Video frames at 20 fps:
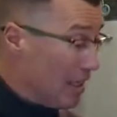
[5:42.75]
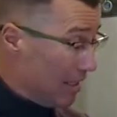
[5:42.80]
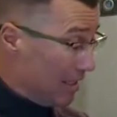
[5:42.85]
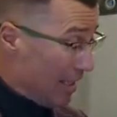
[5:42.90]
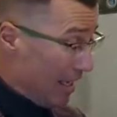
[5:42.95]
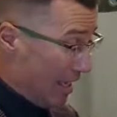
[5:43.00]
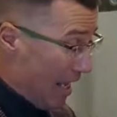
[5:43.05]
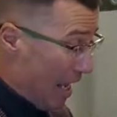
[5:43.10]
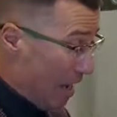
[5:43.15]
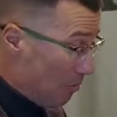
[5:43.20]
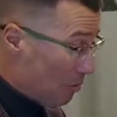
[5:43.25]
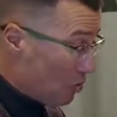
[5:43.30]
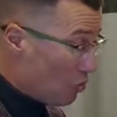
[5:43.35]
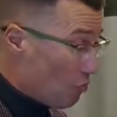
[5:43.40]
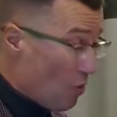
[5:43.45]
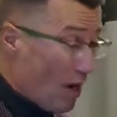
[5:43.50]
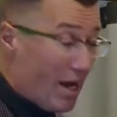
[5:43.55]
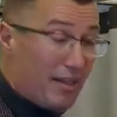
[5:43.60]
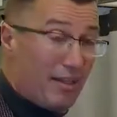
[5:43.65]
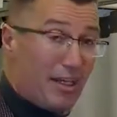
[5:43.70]
that happens
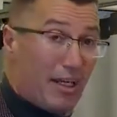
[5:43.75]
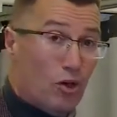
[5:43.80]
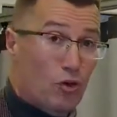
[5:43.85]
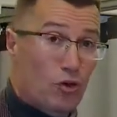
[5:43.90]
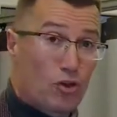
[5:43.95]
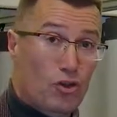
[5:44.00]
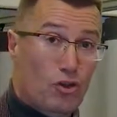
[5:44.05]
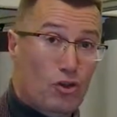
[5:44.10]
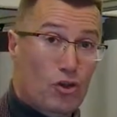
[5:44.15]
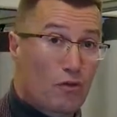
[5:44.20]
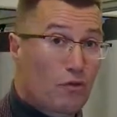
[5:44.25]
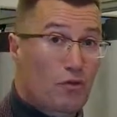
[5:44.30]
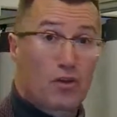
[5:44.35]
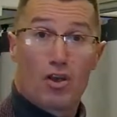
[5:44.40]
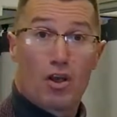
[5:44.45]
right there on the surface